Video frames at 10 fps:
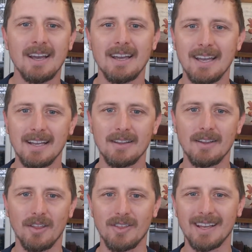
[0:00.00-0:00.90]
in
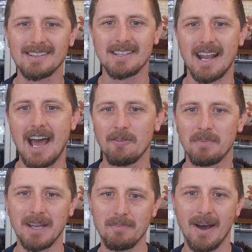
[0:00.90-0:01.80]
the things that have
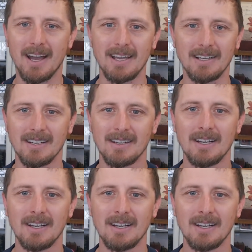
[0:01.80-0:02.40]
been made.